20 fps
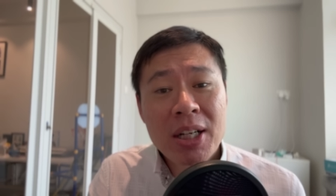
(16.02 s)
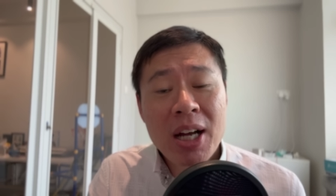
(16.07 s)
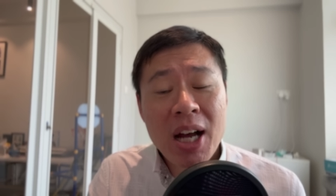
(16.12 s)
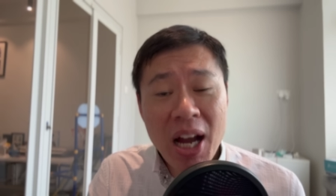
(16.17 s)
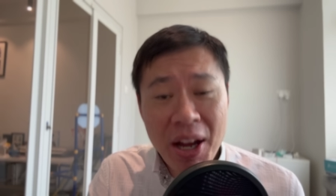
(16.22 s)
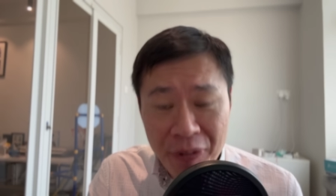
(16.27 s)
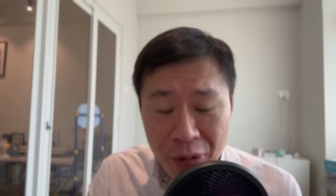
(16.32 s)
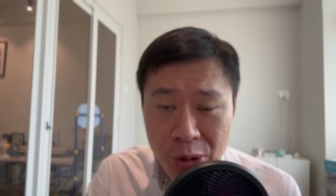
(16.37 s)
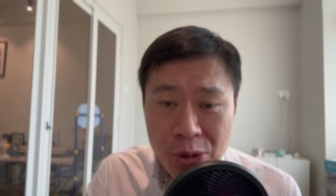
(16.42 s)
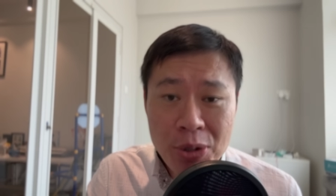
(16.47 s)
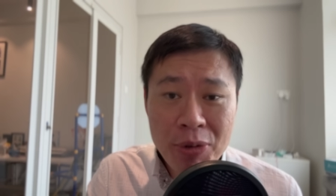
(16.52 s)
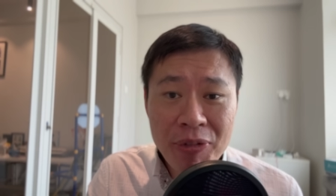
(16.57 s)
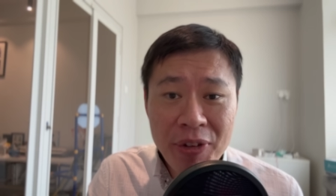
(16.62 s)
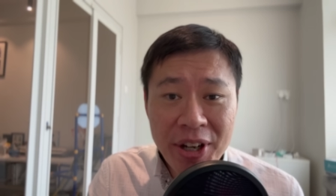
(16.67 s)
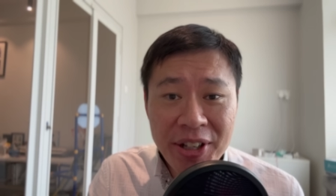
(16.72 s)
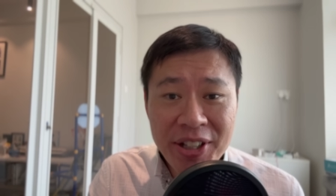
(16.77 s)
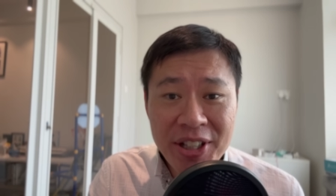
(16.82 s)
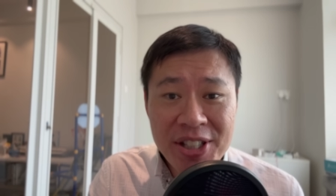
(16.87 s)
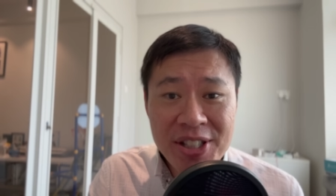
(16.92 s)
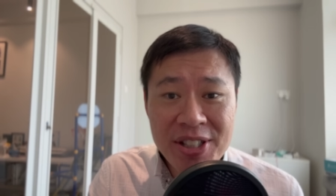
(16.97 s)
I have also
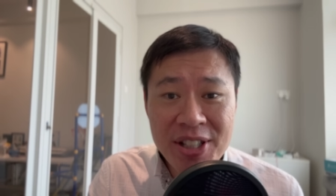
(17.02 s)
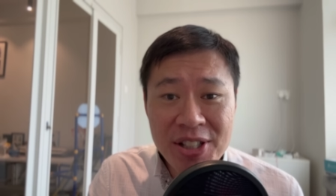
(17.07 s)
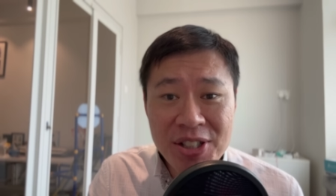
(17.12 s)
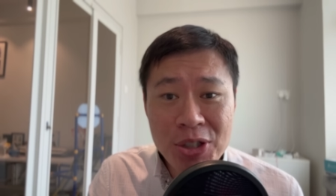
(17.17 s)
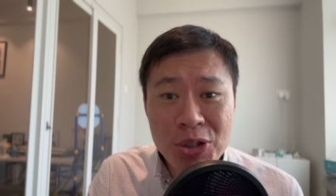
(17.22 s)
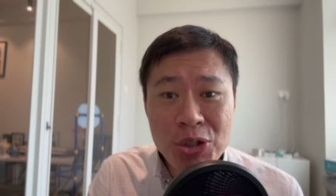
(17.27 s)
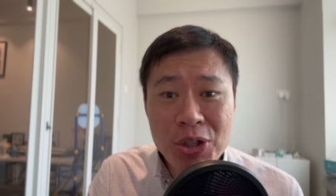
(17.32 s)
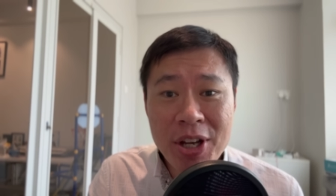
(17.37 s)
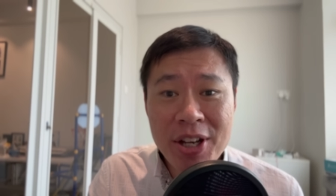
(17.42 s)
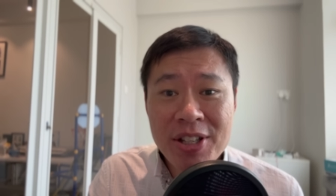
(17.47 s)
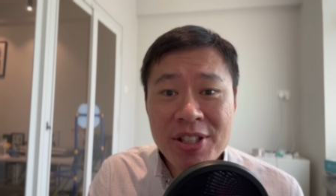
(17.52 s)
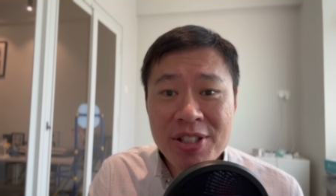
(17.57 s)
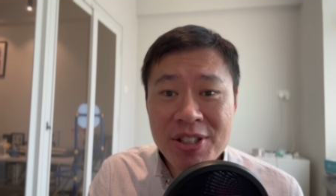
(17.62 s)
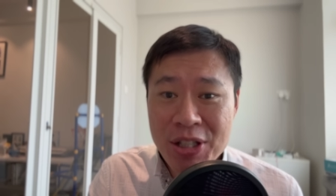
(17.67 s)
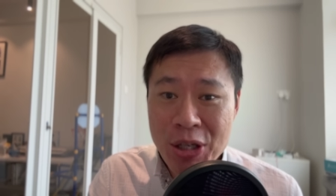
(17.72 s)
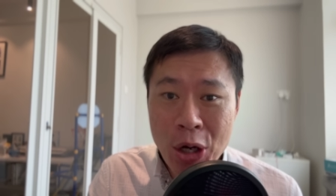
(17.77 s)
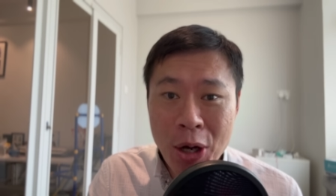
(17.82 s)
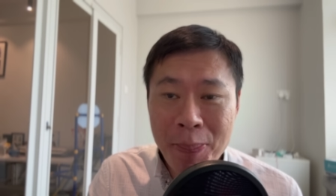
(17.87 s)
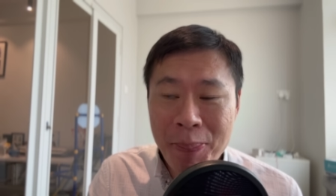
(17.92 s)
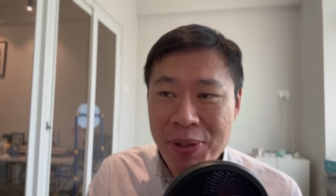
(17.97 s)
findings that suggest
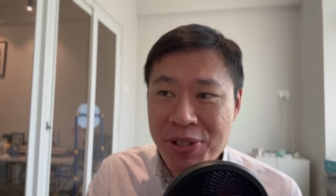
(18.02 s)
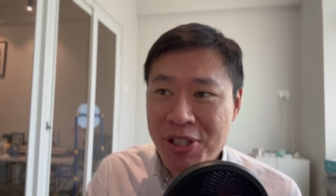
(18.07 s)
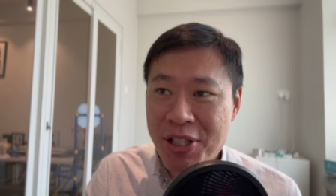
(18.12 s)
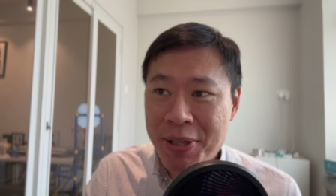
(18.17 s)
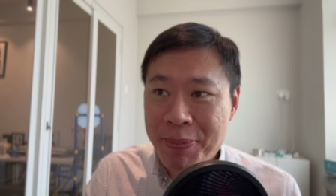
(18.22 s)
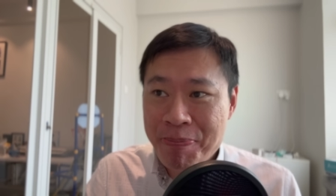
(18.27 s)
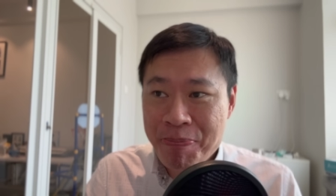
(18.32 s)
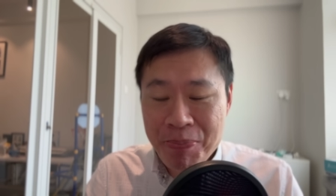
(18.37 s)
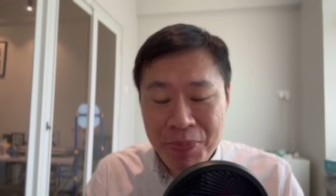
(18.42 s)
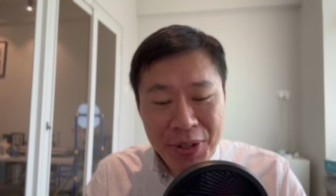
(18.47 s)
the opposite.